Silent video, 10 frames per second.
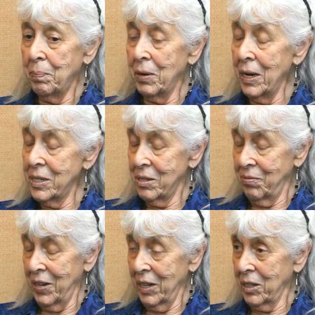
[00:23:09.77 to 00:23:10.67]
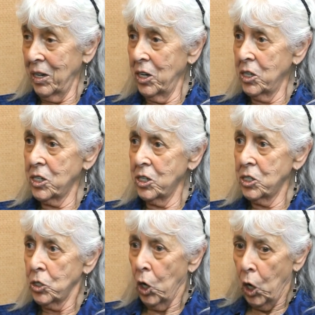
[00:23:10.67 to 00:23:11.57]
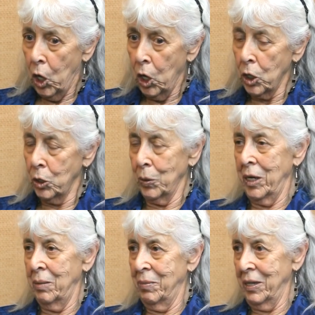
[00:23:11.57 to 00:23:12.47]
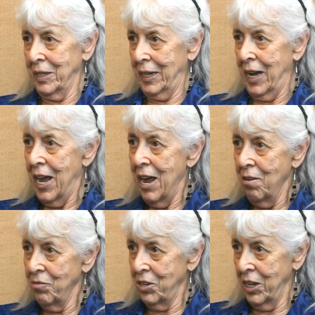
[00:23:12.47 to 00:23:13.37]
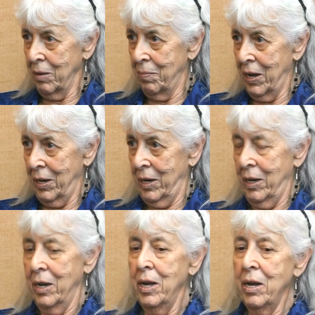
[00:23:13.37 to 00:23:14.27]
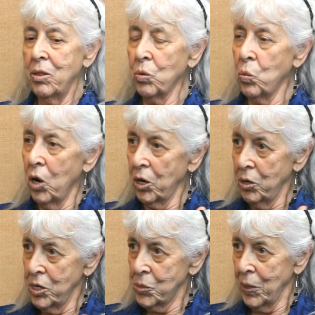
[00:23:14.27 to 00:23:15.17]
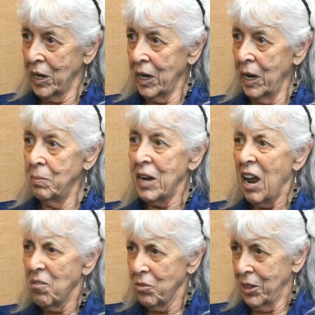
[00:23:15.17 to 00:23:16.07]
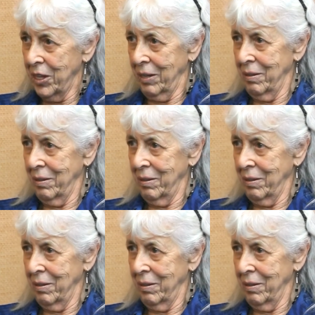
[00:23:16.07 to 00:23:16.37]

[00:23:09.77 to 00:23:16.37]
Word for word: Plus the fact that it's an all-green building. Everything about it, the water is reclaimed, everything.